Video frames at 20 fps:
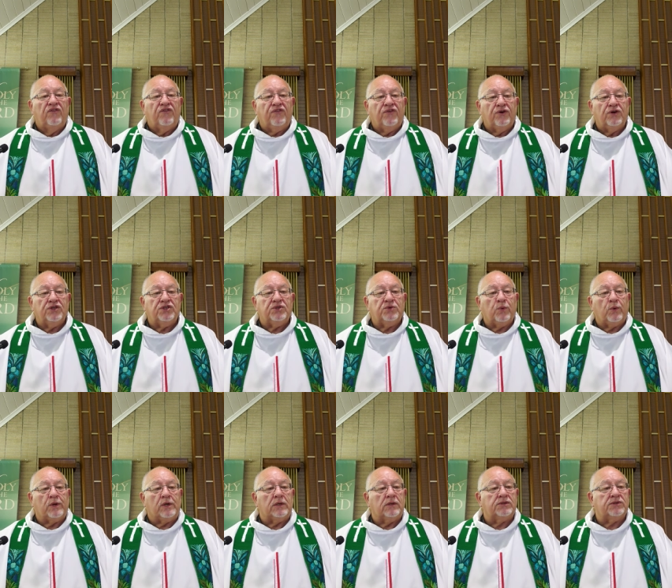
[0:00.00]
first
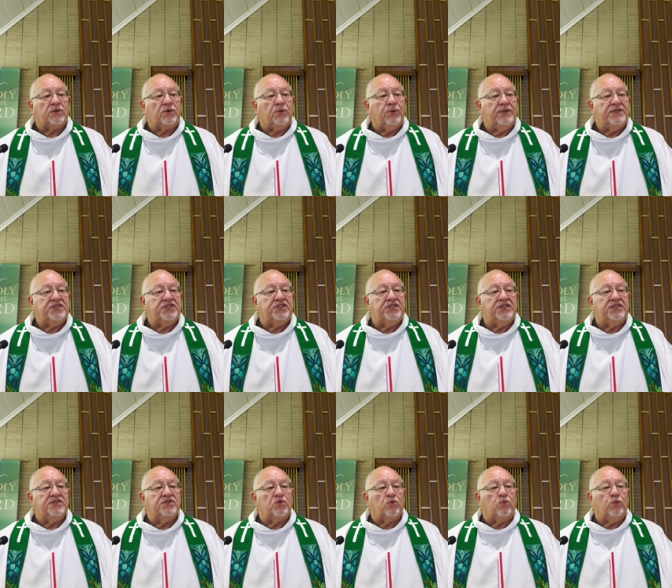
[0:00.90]
world
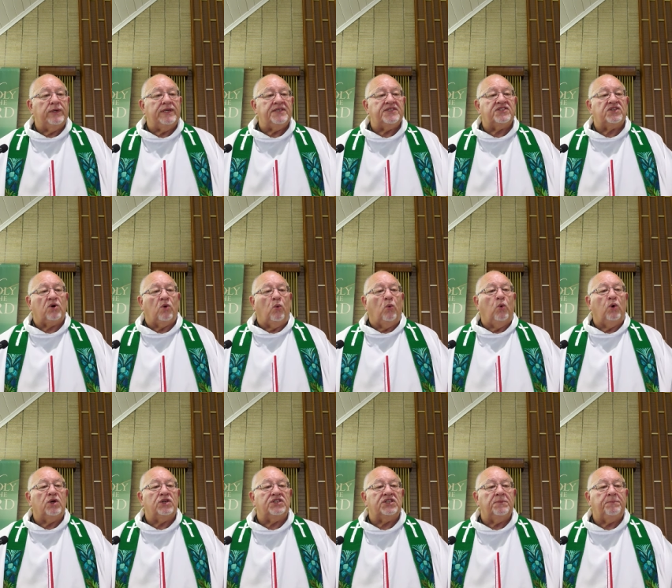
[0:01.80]
Christians risk
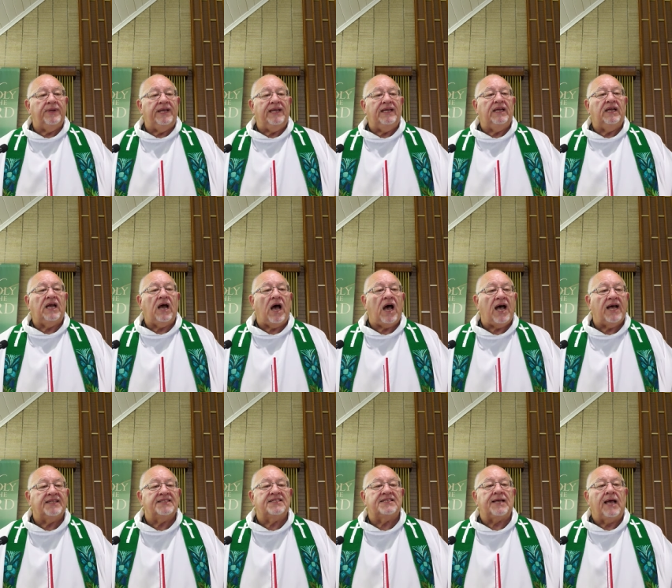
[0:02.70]
worshiping
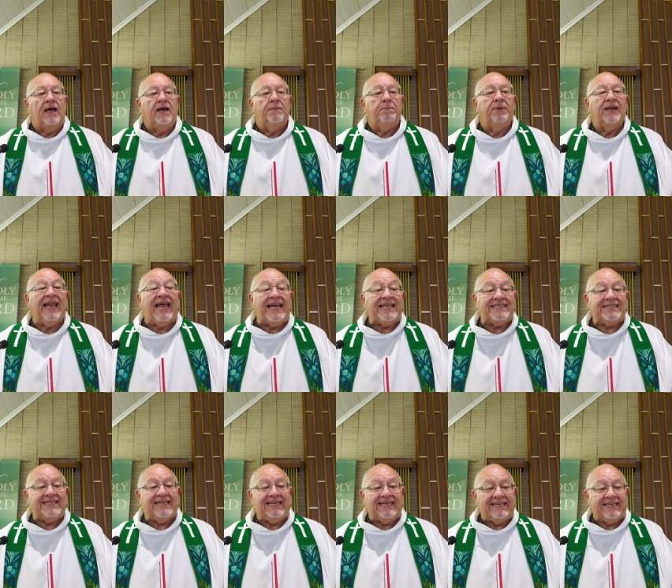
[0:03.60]
God's
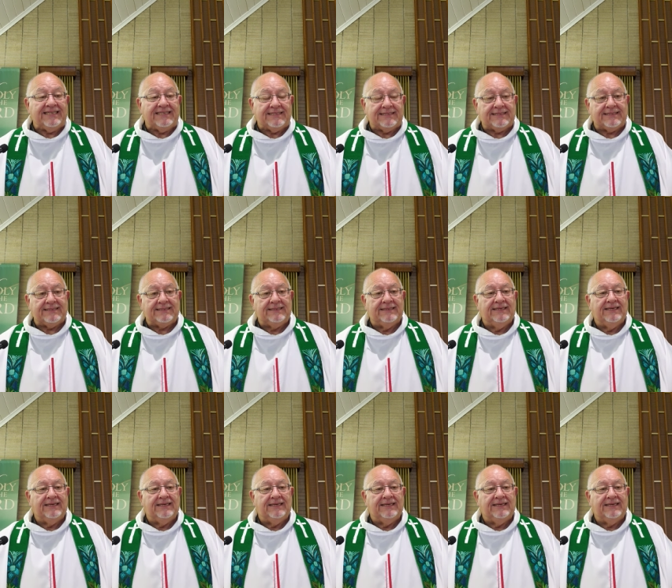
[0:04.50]
blessings